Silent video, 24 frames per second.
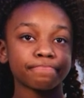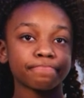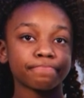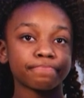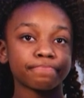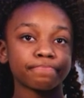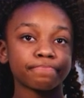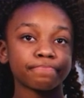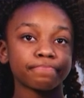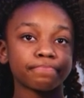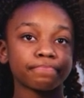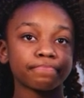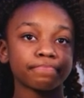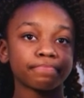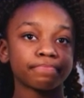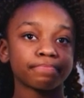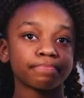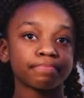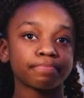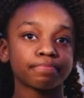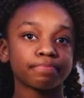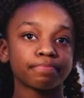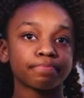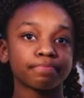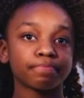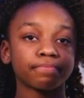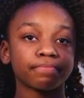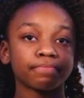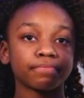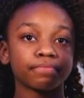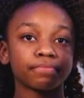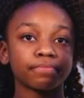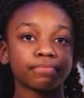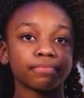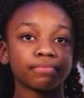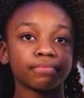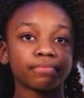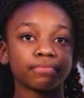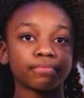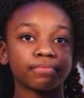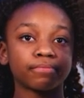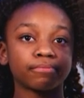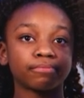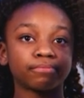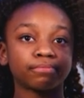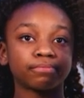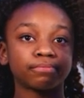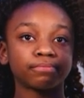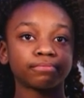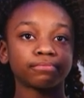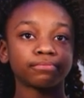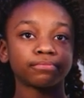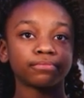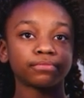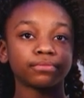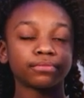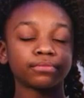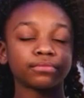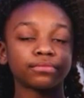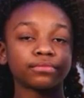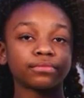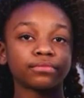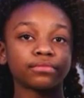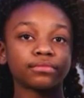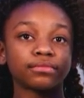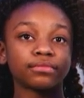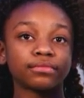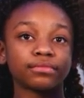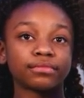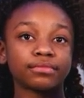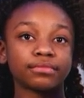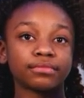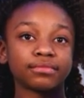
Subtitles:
(silent)